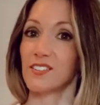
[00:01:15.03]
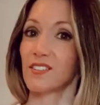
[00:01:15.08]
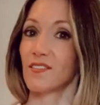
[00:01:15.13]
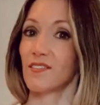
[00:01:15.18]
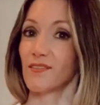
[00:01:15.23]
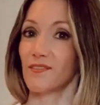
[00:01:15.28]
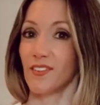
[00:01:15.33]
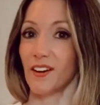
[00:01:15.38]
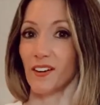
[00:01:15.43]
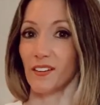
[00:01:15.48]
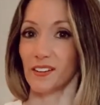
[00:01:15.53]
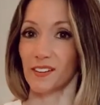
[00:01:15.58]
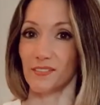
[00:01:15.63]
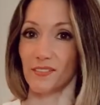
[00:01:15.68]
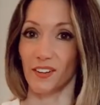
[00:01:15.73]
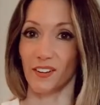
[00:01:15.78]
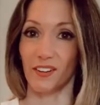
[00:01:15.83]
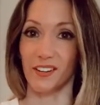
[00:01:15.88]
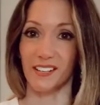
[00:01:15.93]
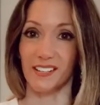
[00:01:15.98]
very,
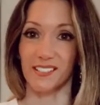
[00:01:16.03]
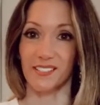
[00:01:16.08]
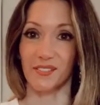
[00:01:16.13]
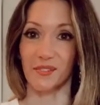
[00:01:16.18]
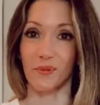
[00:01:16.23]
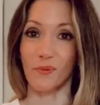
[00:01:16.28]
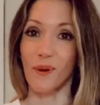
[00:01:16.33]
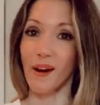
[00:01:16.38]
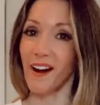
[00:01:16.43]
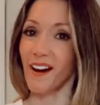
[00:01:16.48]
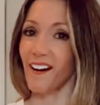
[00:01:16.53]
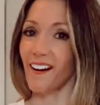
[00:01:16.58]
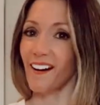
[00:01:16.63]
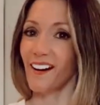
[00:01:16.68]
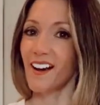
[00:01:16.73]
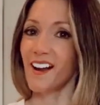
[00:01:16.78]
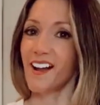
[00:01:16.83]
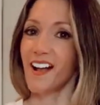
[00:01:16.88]
very easy to wear,